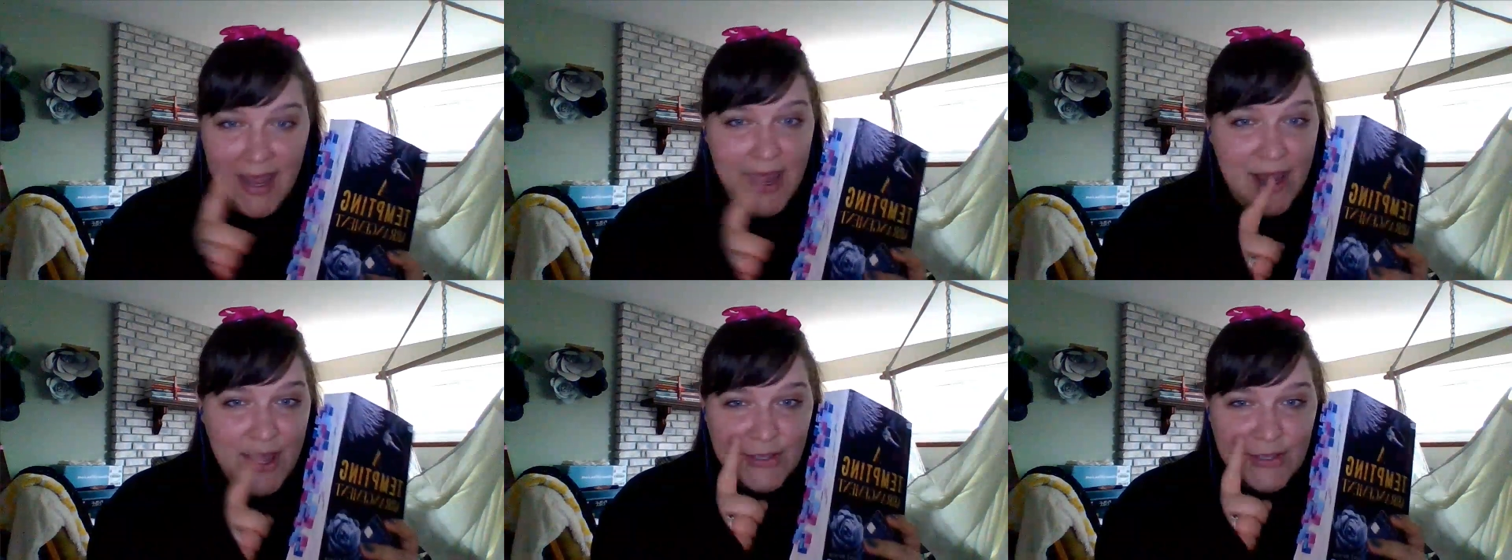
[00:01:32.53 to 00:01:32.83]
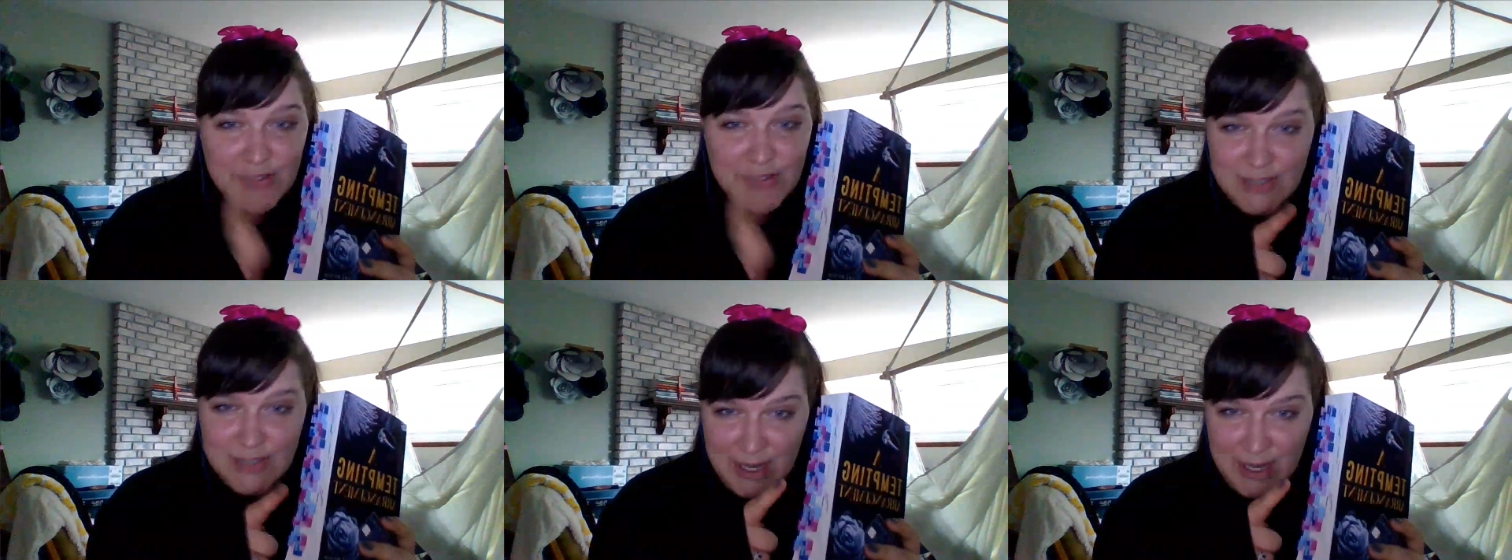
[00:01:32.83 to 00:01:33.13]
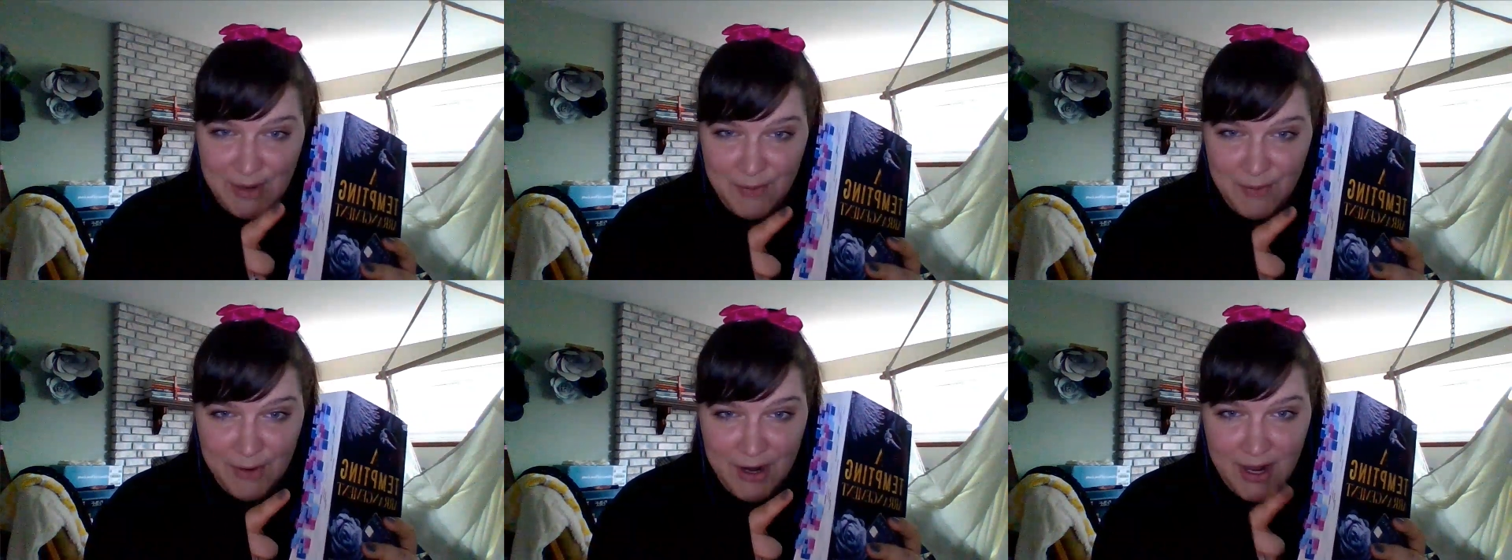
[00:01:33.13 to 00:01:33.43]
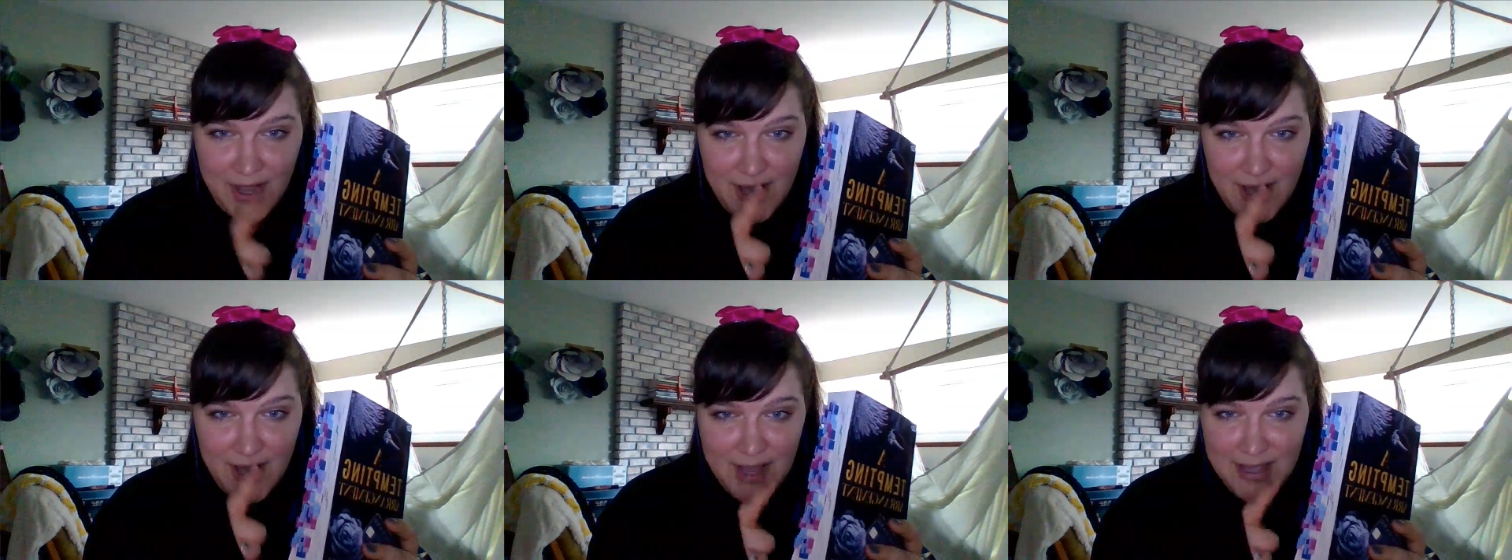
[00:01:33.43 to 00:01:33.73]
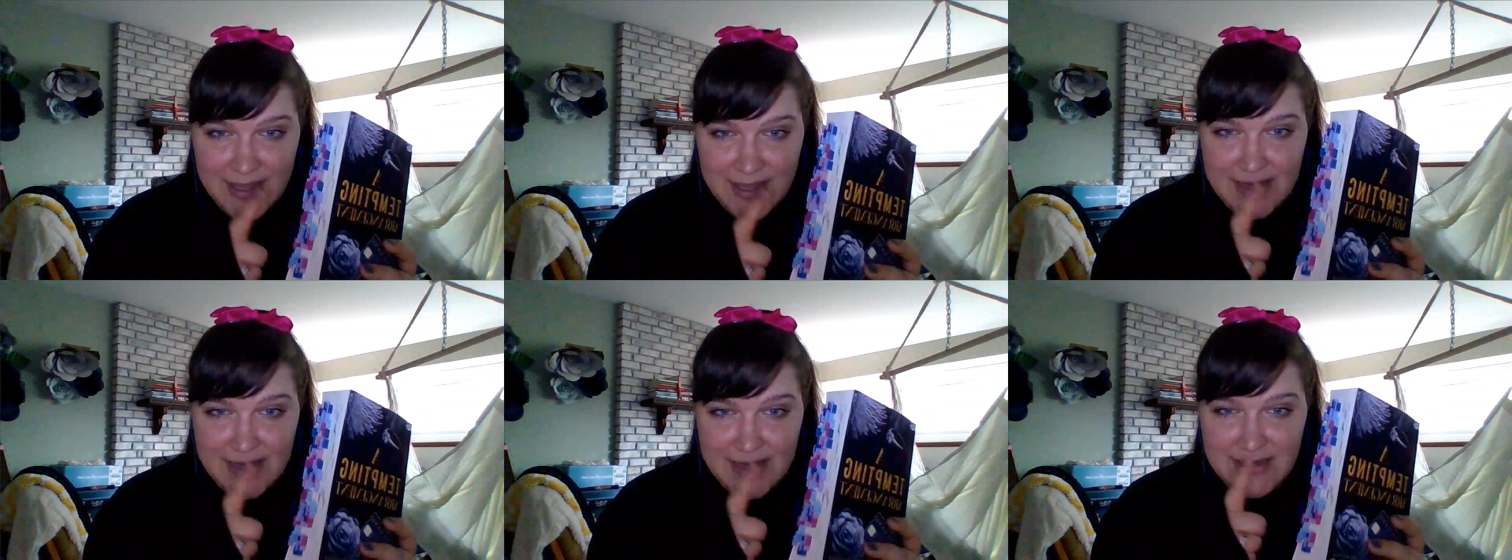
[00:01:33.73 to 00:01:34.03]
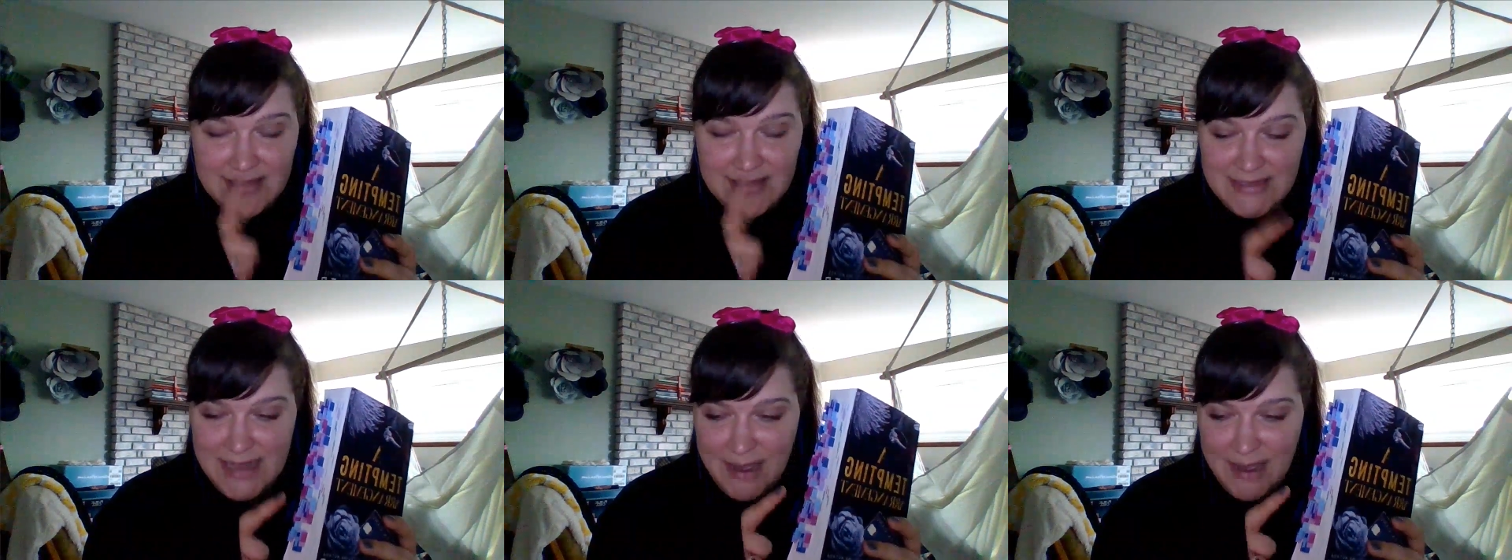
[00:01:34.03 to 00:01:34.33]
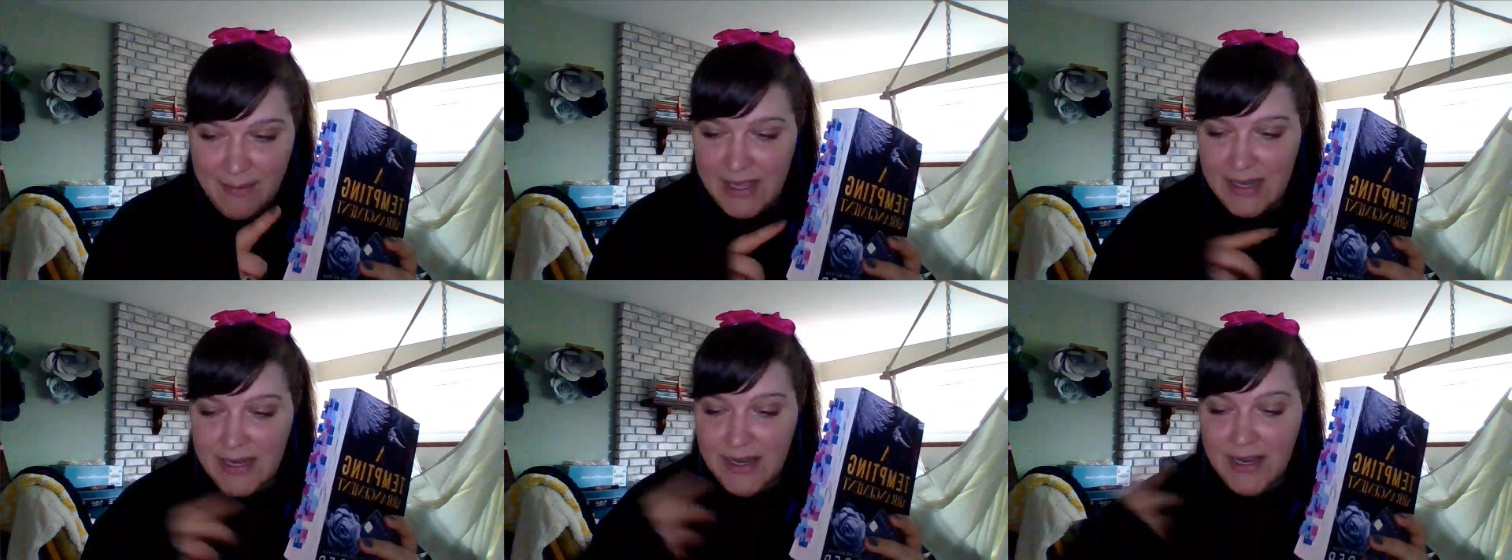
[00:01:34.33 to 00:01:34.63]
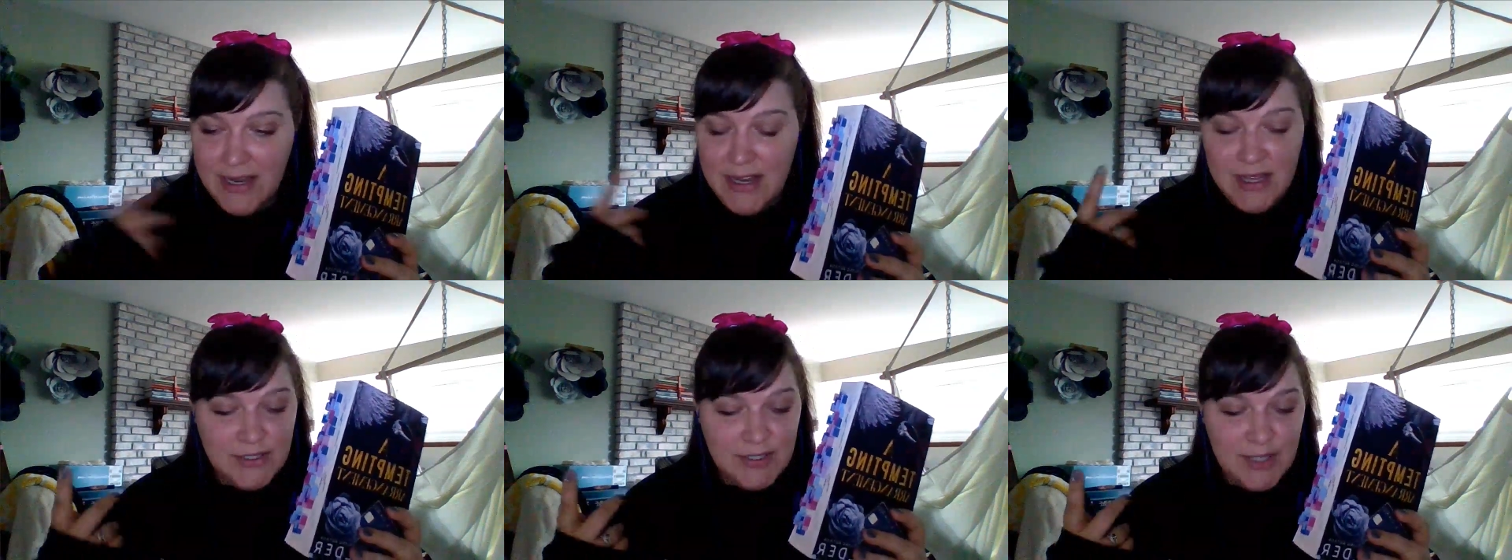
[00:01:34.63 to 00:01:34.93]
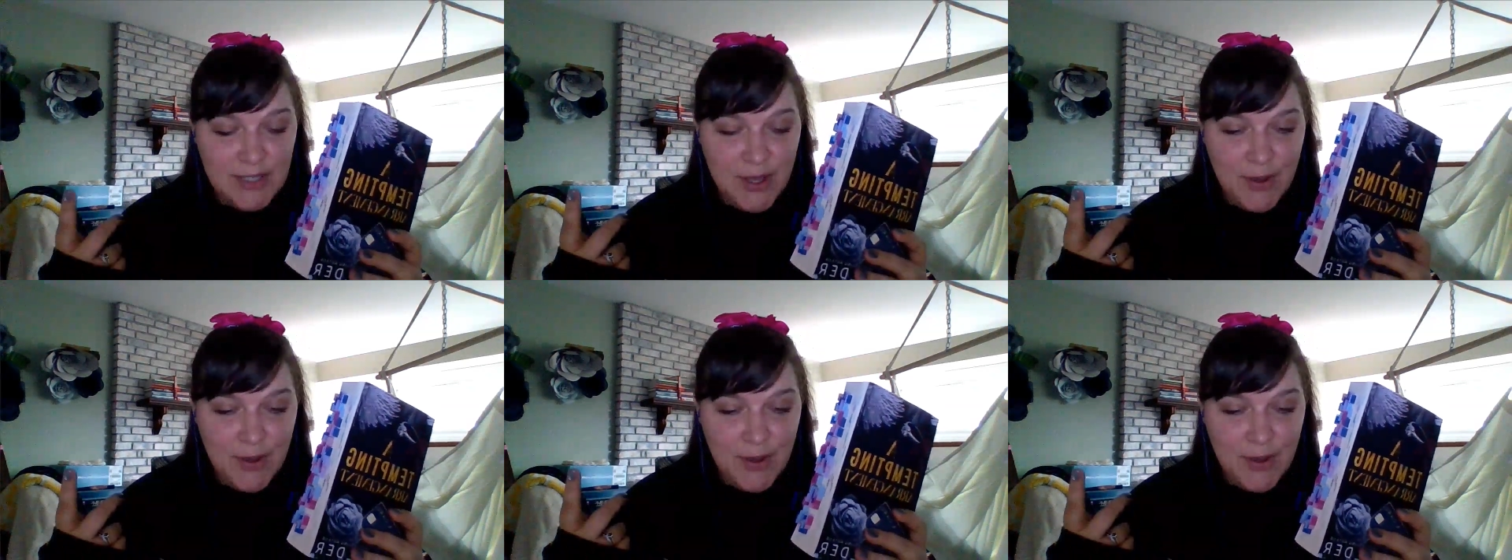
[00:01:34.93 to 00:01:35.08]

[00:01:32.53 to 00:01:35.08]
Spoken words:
matched this cover perfectly.